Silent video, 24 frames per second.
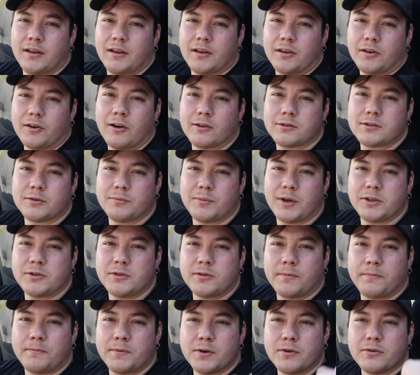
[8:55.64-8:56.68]
It also makes
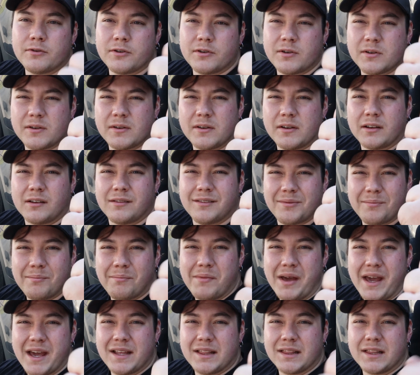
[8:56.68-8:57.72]
you feel good,
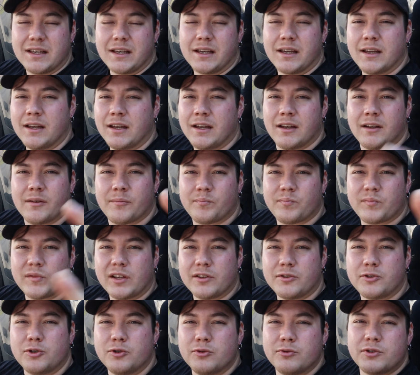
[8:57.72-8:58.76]
manly,
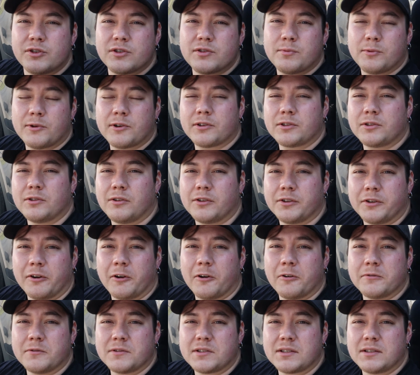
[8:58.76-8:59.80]
that you just worked on
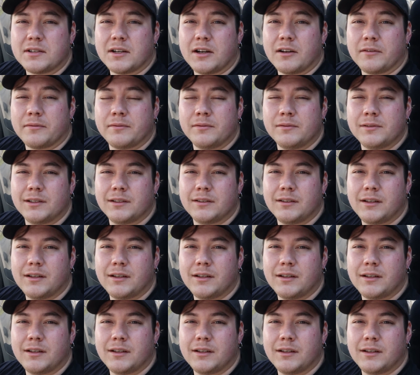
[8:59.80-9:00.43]
your own stuff.